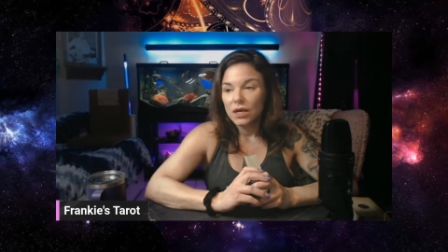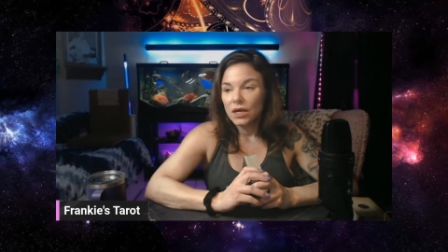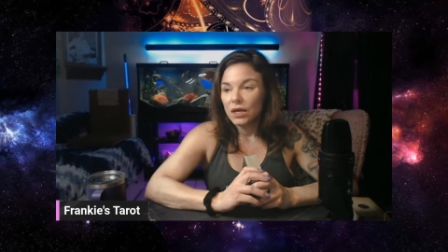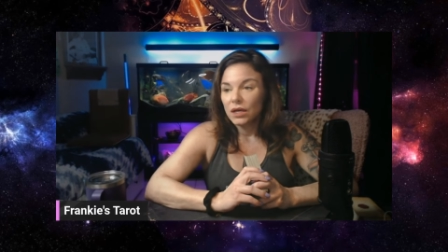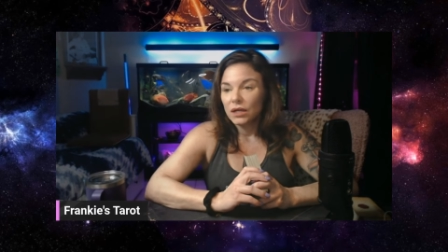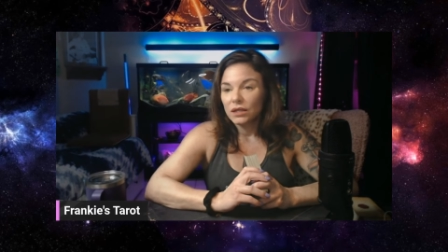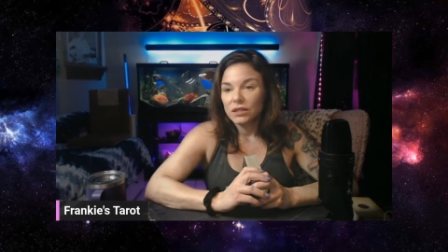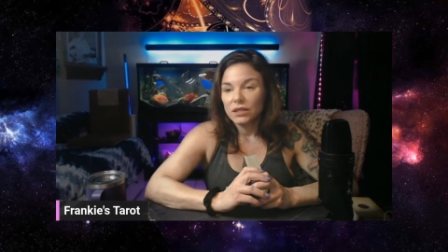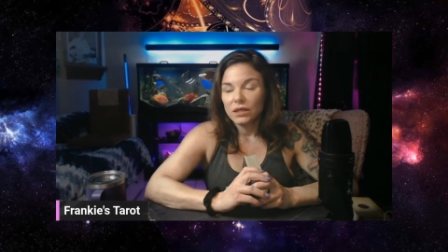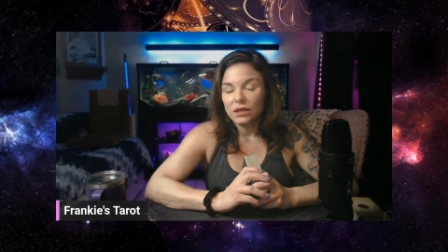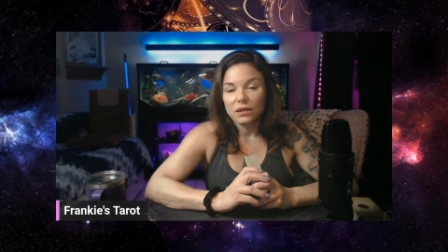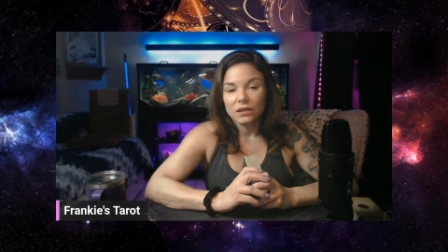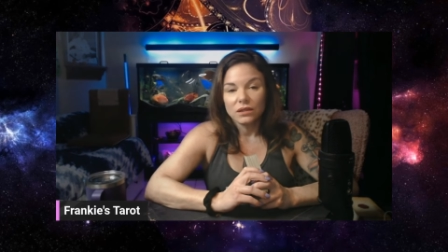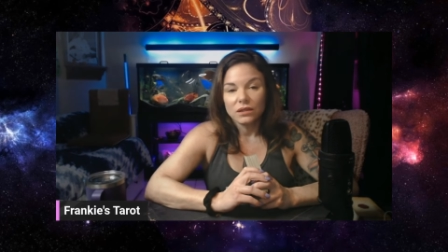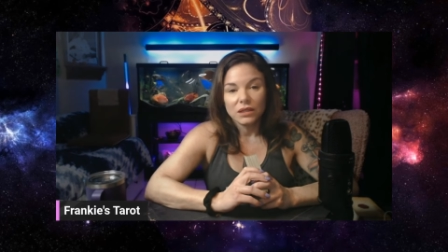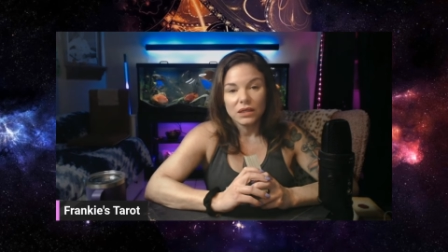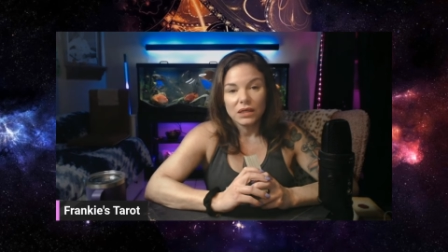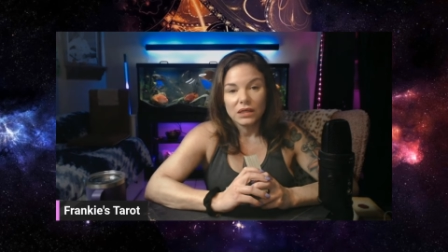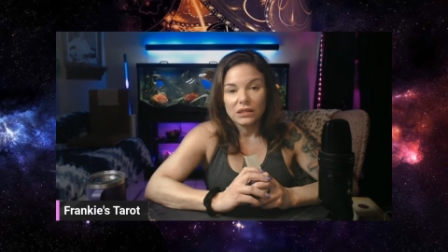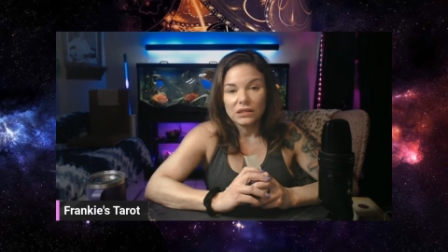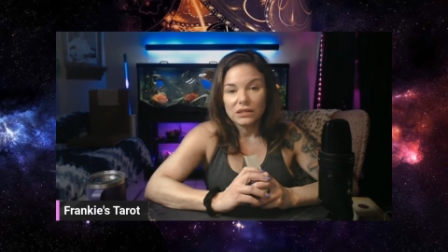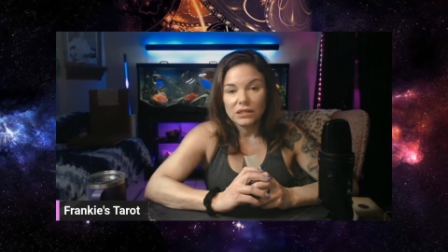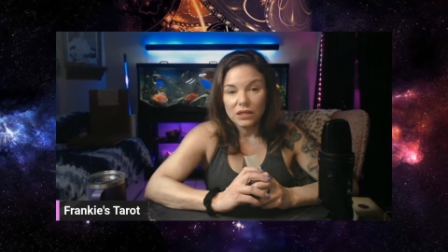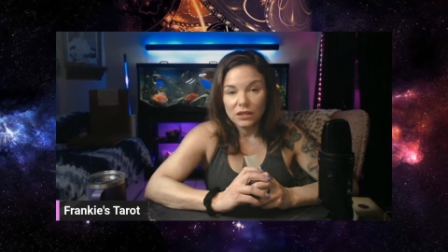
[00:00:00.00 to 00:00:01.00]
to
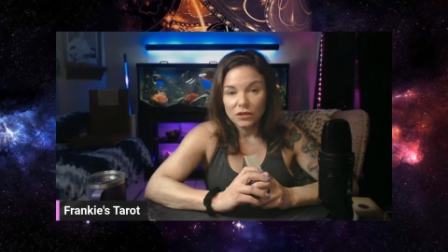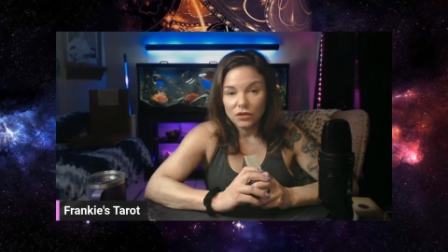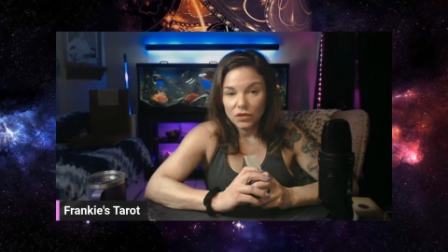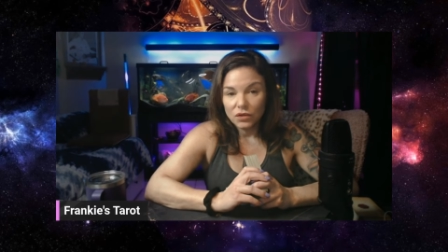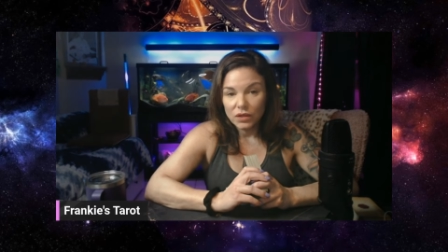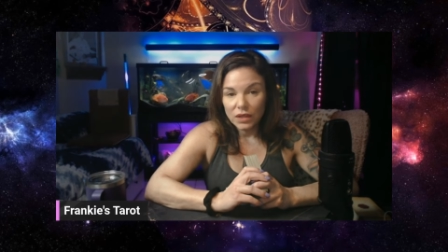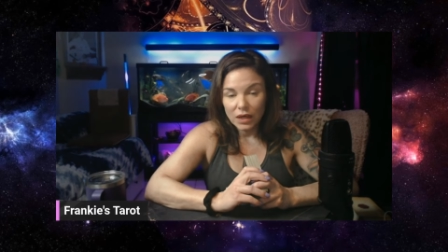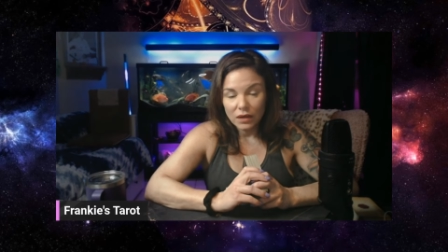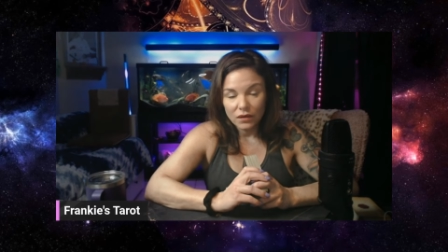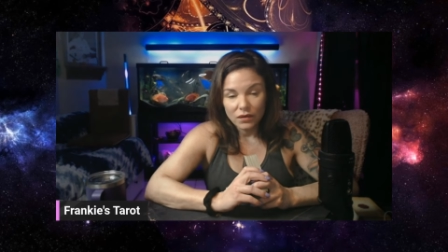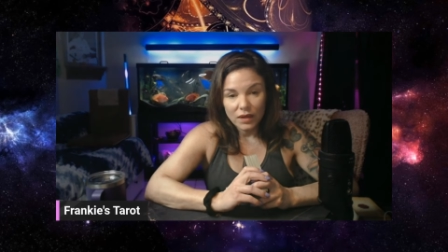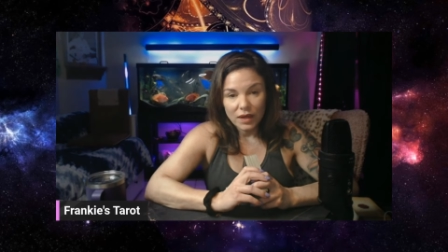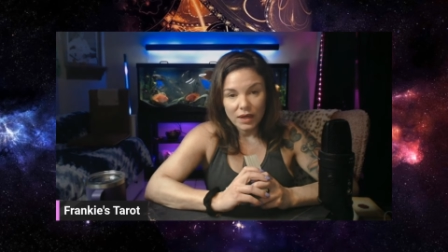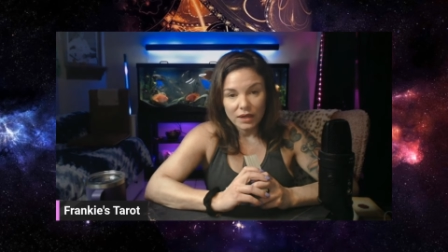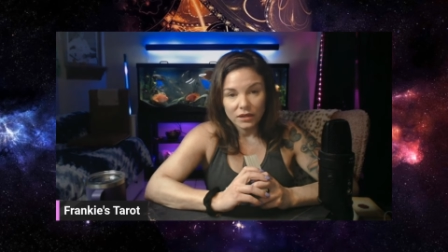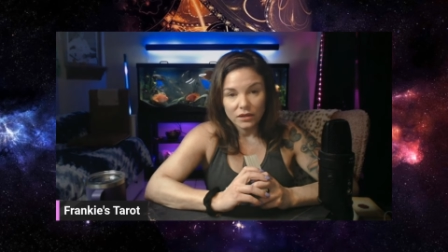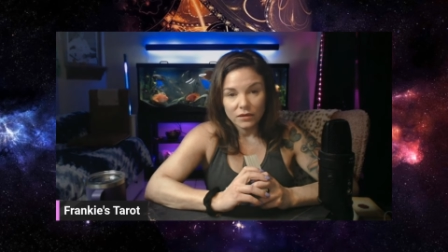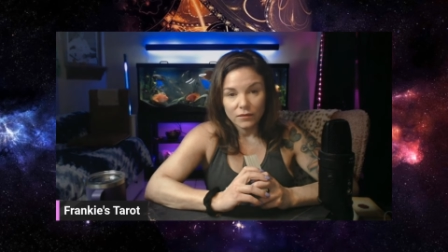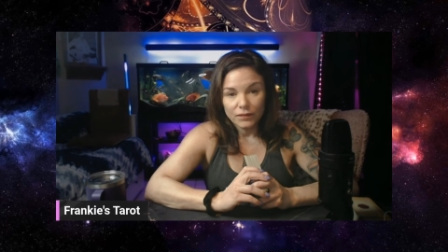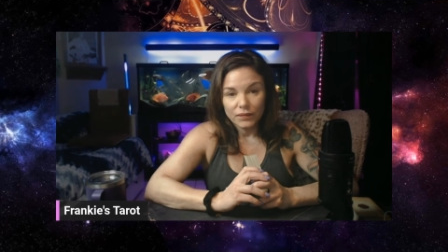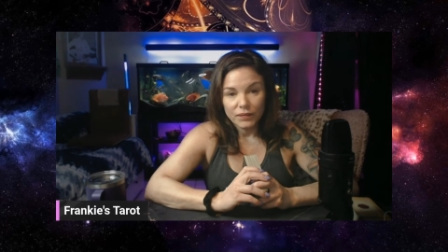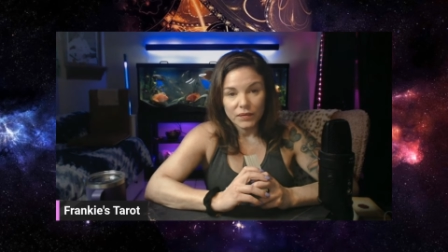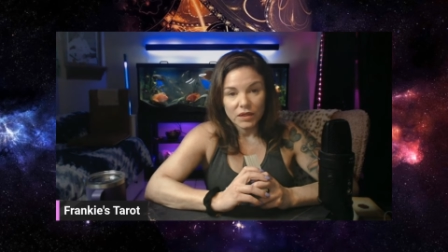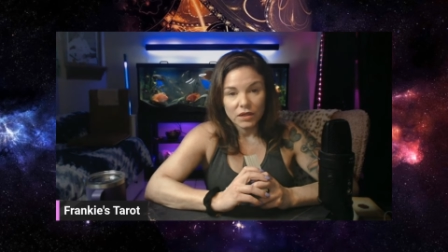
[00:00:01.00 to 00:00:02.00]
continue down that,
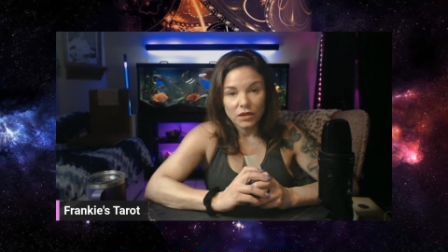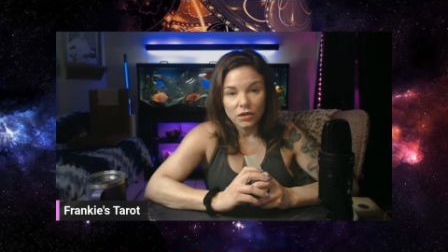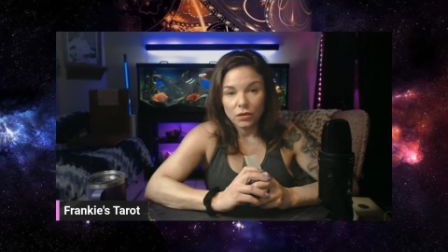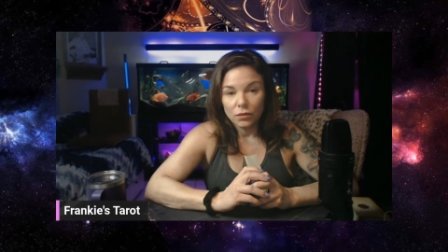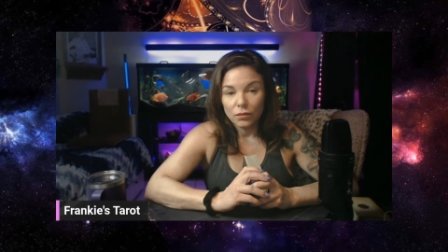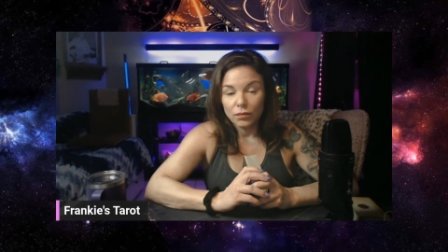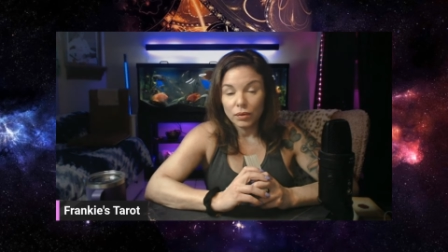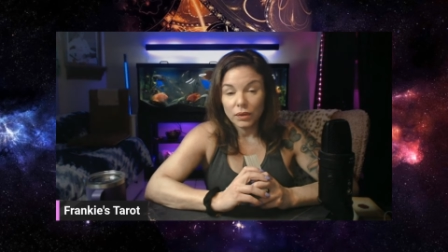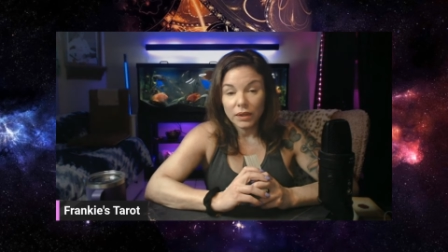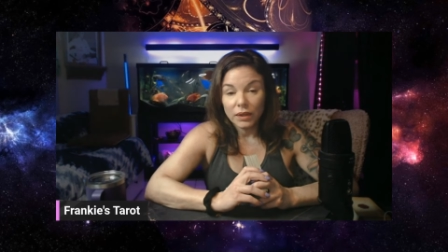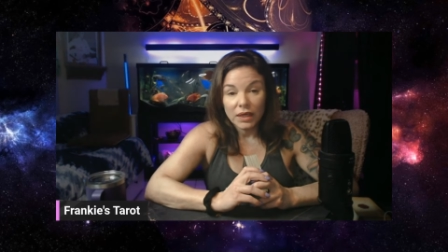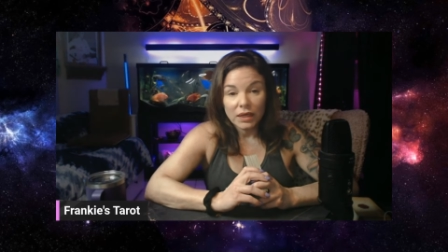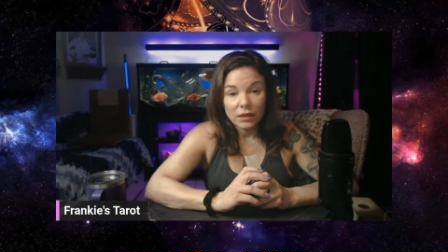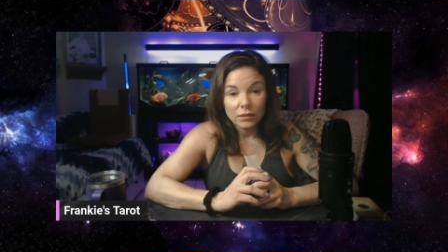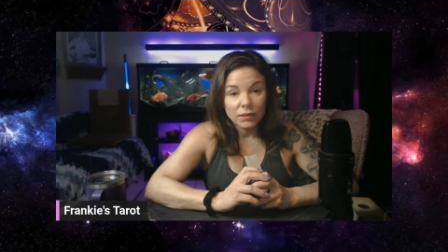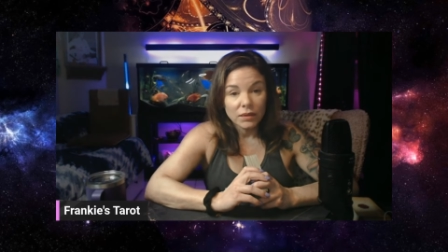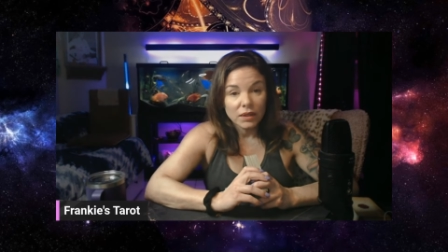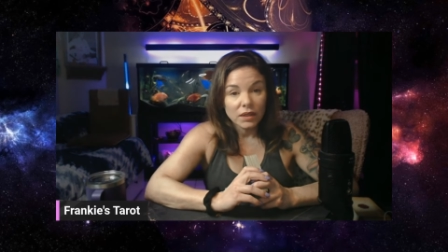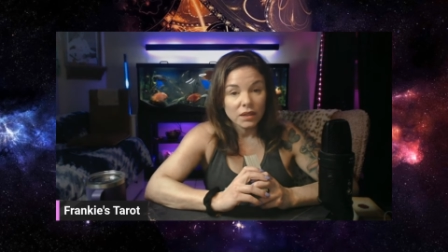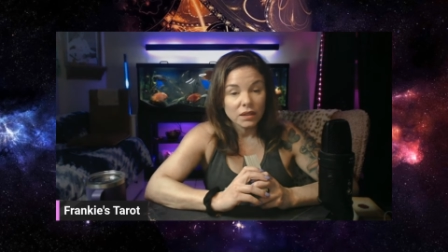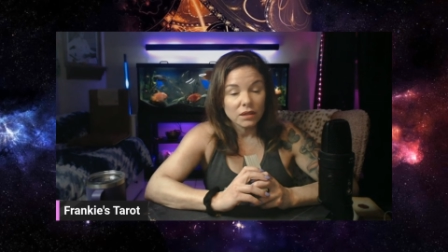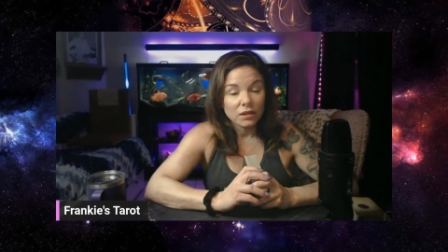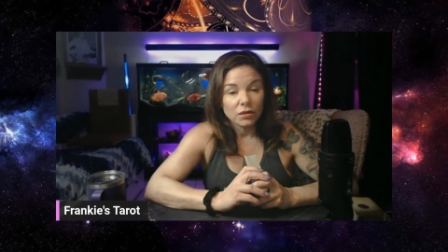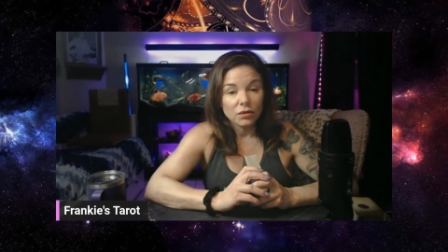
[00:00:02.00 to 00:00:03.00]
you know,
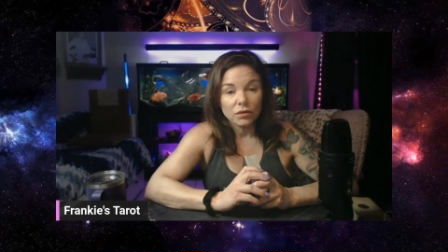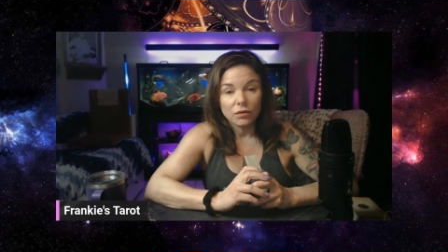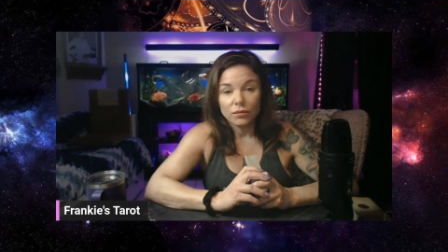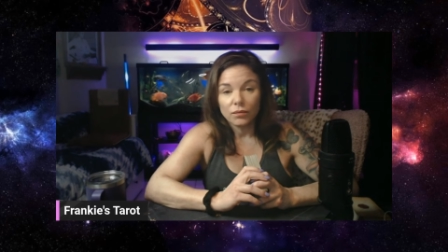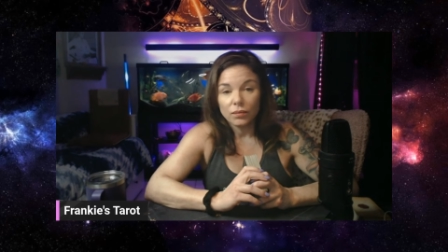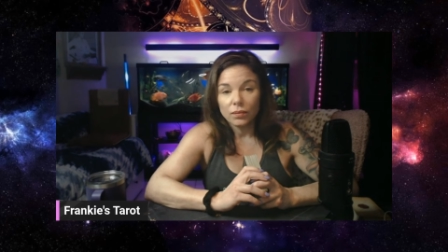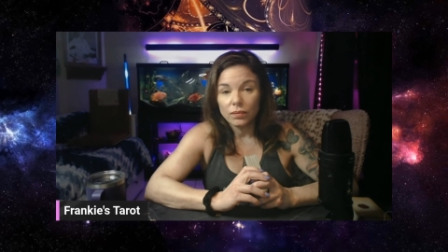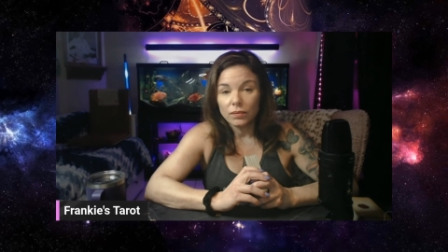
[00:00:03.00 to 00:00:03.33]
blaming,